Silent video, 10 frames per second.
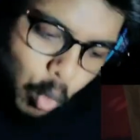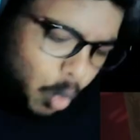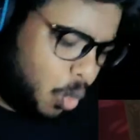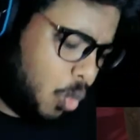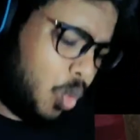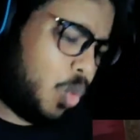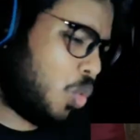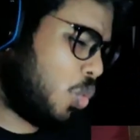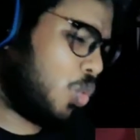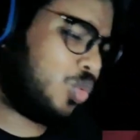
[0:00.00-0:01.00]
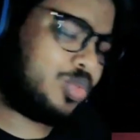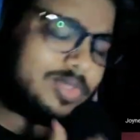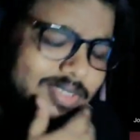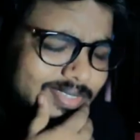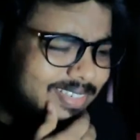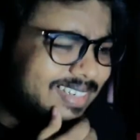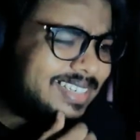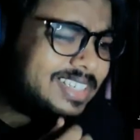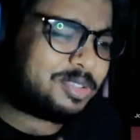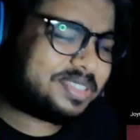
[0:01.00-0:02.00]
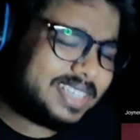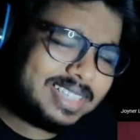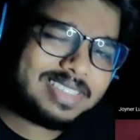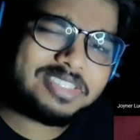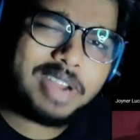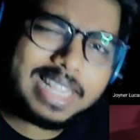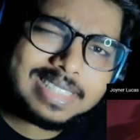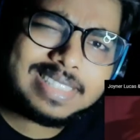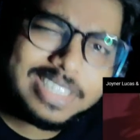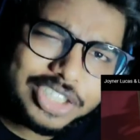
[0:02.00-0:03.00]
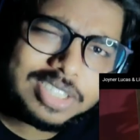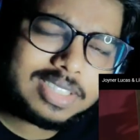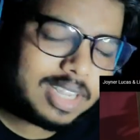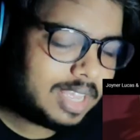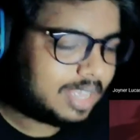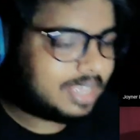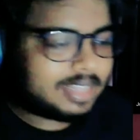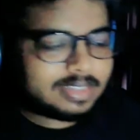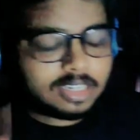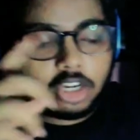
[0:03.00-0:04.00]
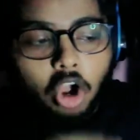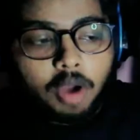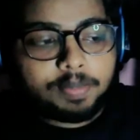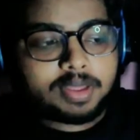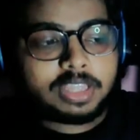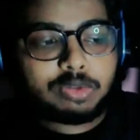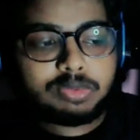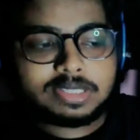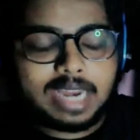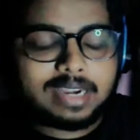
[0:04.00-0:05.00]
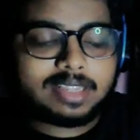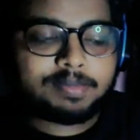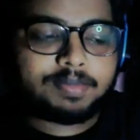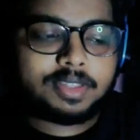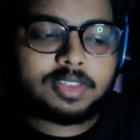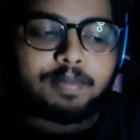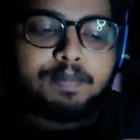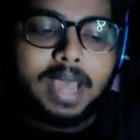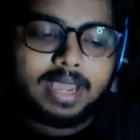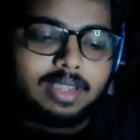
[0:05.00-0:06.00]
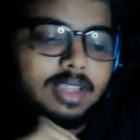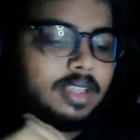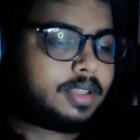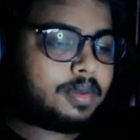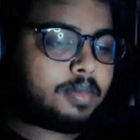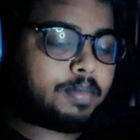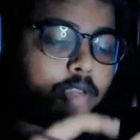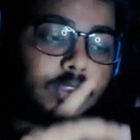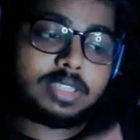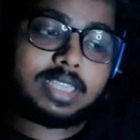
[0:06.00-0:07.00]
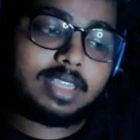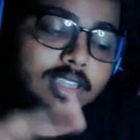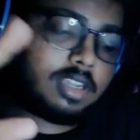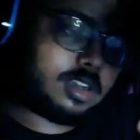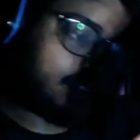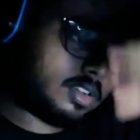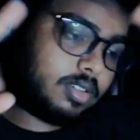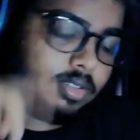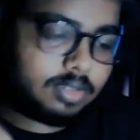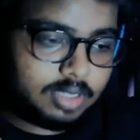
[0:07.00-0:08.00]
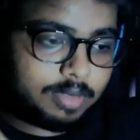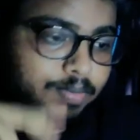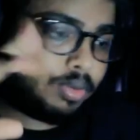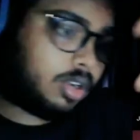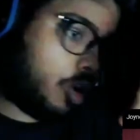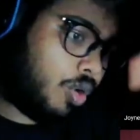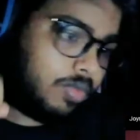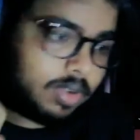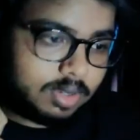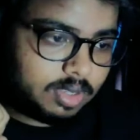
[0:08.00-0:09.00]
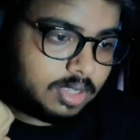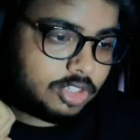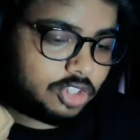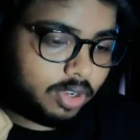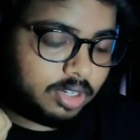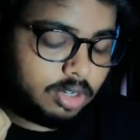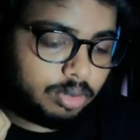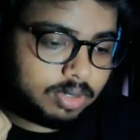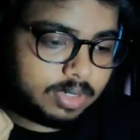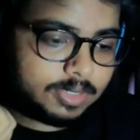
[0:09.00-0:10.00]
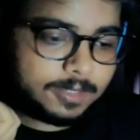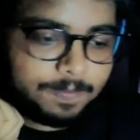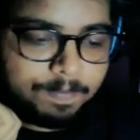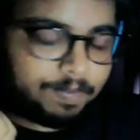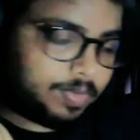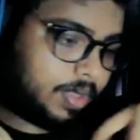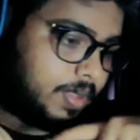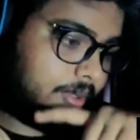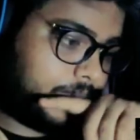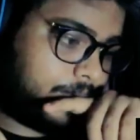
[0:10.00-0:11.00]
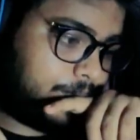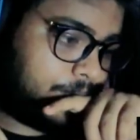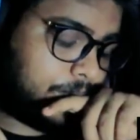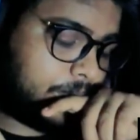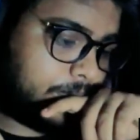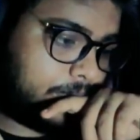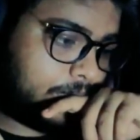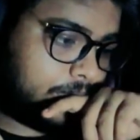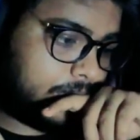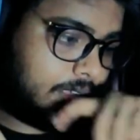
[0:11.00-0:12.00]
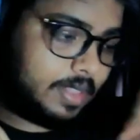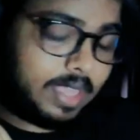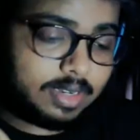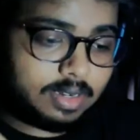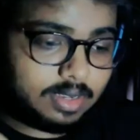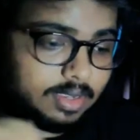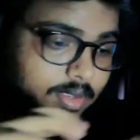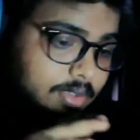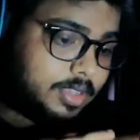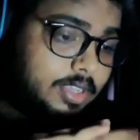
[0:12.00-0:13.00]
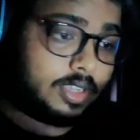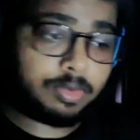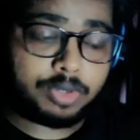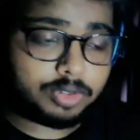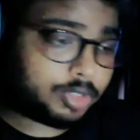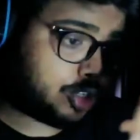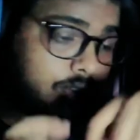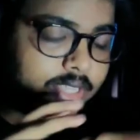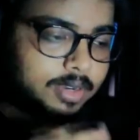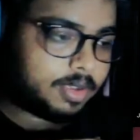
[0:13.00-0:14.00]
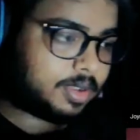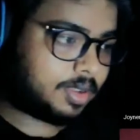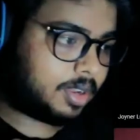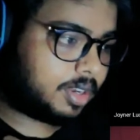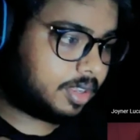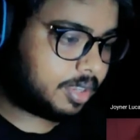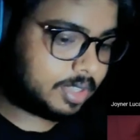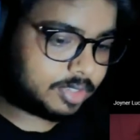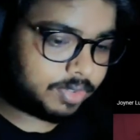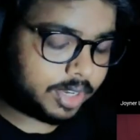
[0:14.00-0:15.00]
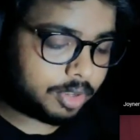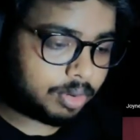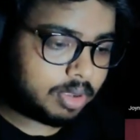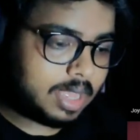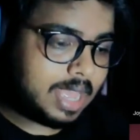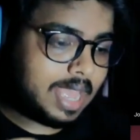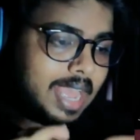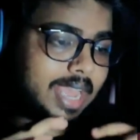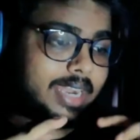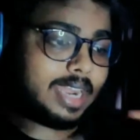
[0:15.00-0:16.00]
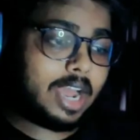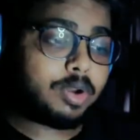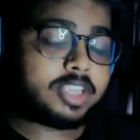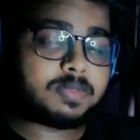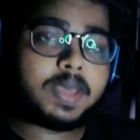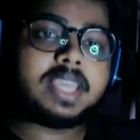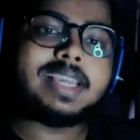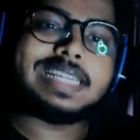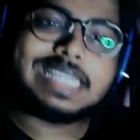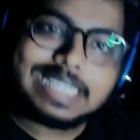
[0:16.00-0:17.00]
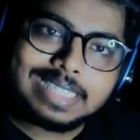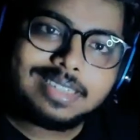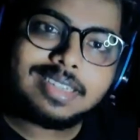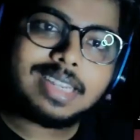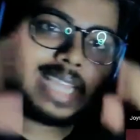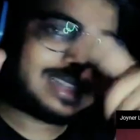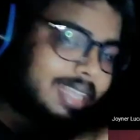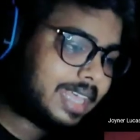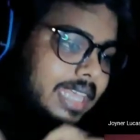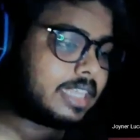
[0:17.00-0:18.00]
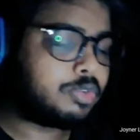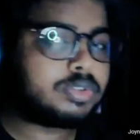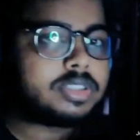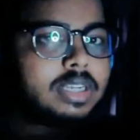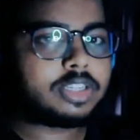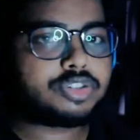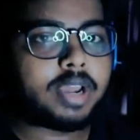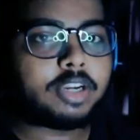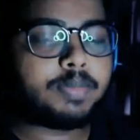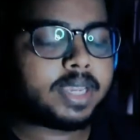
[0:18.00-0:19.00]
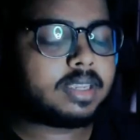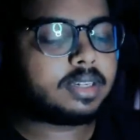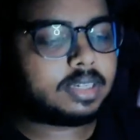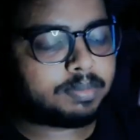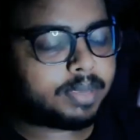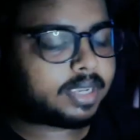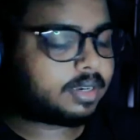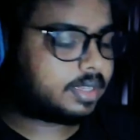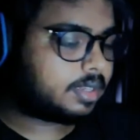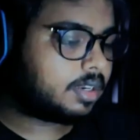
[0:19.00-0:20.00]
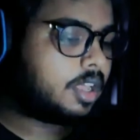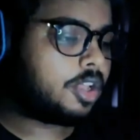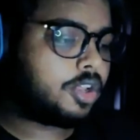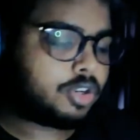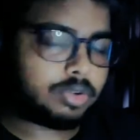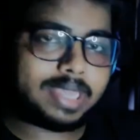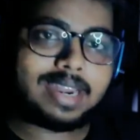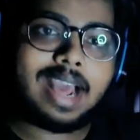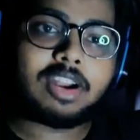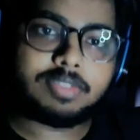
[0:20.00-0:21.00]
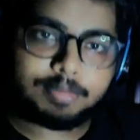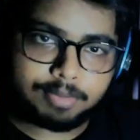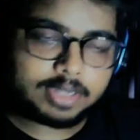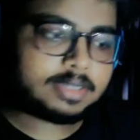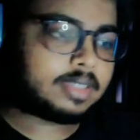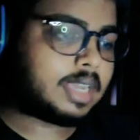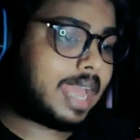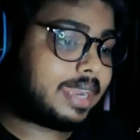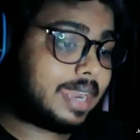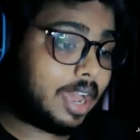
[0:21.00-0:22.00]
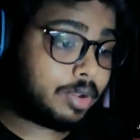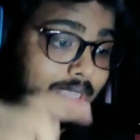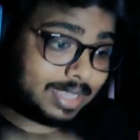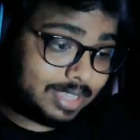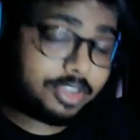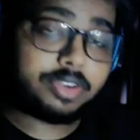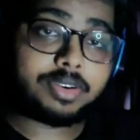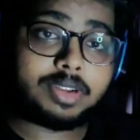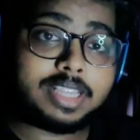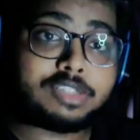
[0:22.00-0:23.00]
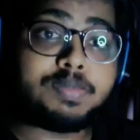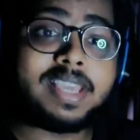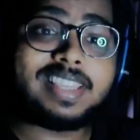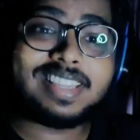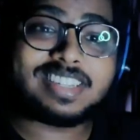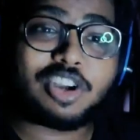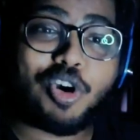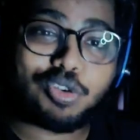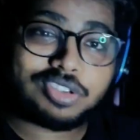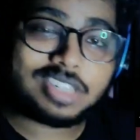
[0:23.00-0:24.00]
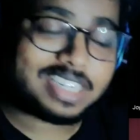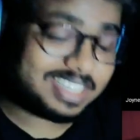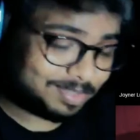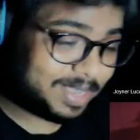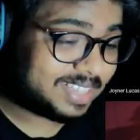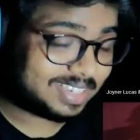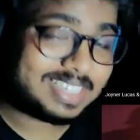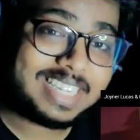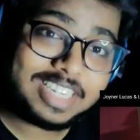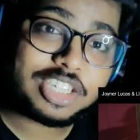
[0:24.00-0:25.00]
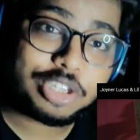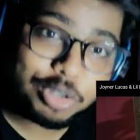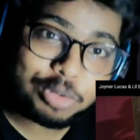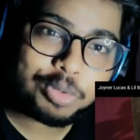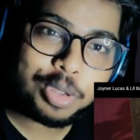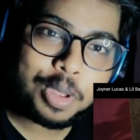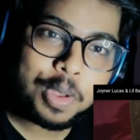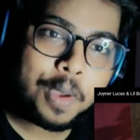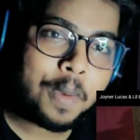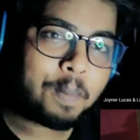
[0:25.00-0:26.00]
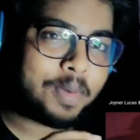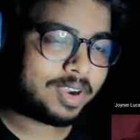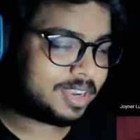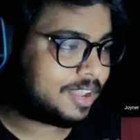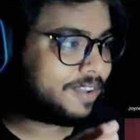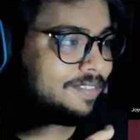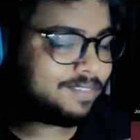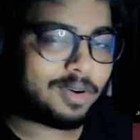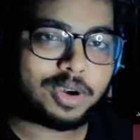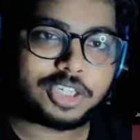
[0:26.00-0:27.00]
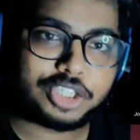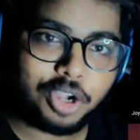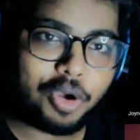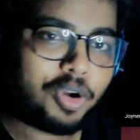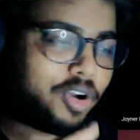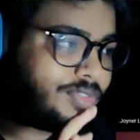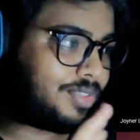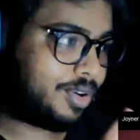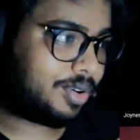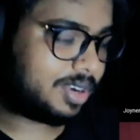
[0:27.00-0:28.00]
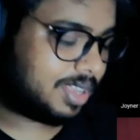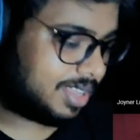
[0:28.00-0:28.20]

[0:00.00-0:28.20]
mama, I never been fragile. You see the transition? The cop, he was standing in, in the back because he uh, he pulled over Joyner Lucas. Uh, in that uh, he we, we saw that uh, earlier in this video and now he's making a deal like there he was he's trying to make a, make a deal to get out of the prison and now here he's making a con he's making a deal too but for a show or for